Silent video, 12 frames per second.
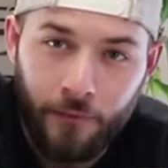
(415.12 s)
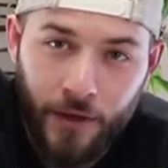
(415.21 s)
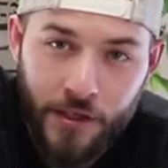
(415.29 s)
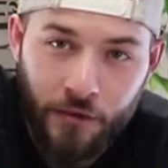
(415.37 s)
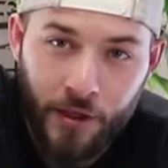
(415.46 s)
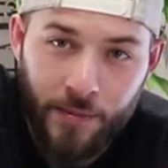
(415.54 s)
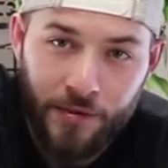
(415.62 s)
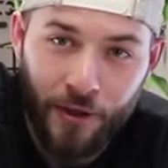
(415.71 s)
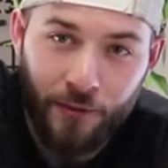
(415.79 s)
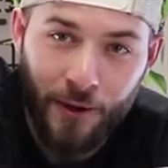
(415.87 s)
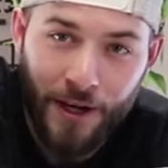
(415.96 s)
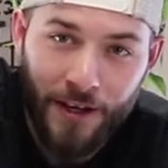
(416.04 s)
Fish grips
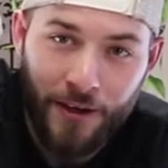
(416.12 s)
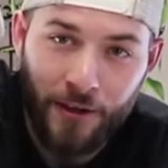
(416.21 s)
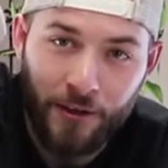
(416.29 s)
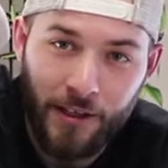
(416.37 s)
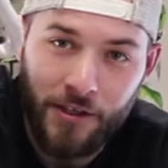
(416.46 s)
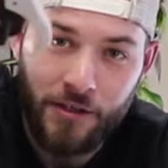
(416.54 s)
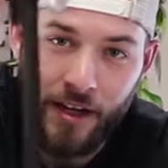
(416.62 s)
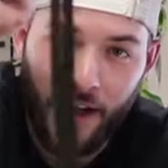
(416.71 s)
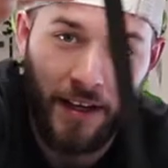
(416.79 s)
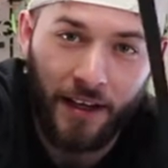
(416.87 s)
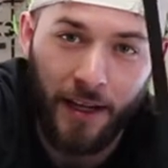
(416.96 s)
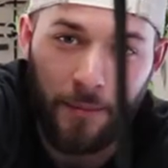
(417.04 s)
are right here leashed
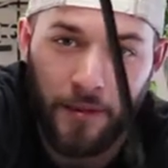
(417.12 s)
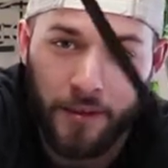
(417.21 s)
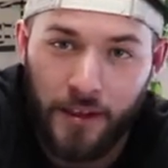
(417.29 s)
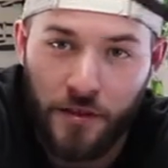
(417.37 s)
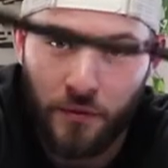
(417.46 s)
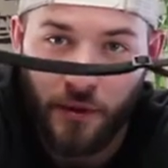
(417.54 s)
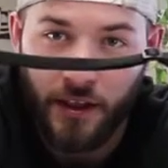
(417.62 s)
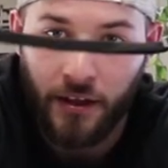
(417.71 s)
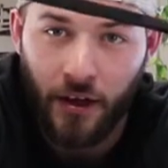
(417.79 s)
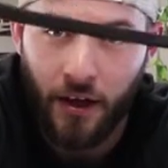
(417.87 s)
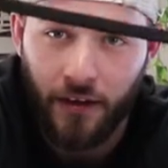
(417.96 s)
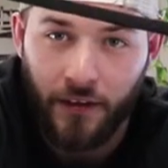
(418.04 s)
on. I kept the leash really
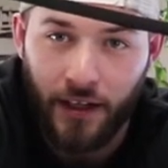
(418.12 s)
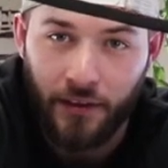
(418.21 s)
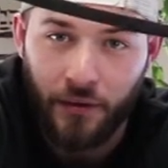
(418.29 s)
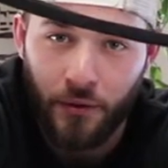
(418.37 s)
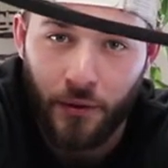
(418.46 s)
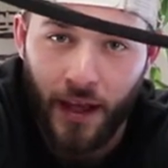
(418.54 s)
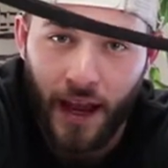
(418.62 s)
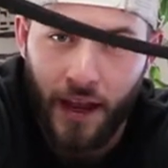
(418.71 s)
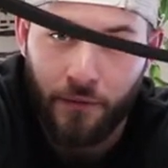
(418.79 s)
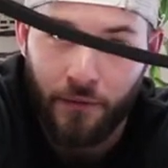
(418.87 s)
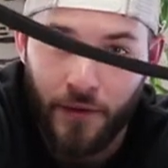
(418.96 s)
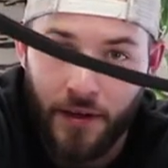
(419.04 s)
long, like two and a
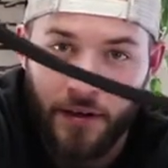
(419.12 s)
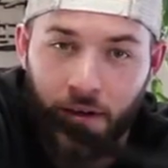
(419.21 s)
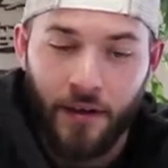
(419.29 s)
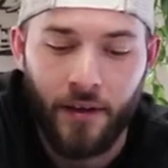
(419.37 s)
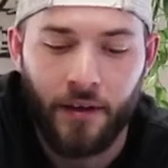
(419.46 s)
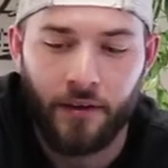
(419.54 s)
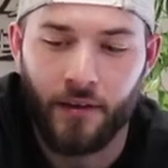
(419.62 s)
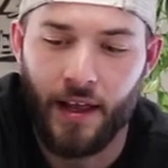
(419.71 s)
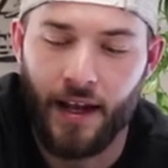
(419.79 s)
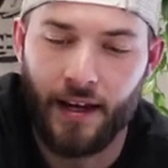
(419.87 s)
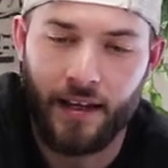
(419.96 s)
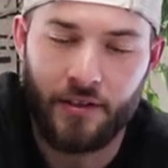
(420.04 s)
half feet, so
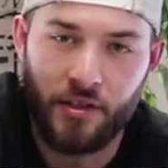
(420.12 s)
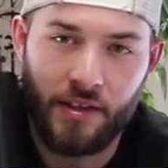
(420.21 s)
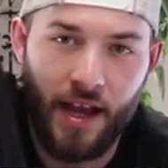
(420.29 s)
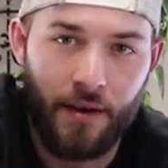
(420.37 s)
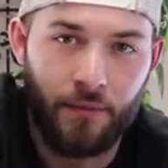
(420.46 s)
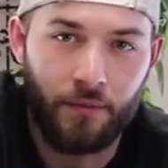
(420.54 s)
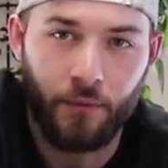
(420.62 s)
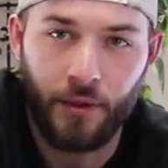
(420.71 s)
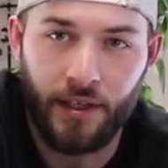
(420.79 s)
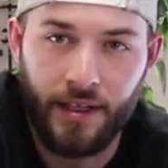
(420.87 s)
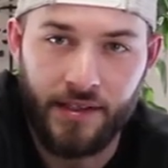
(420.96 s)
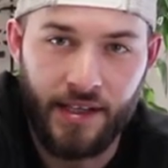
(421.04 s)
that I can just have
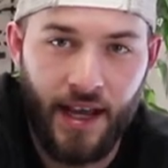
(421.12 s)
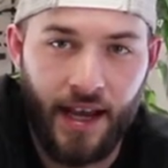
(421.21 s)
really easy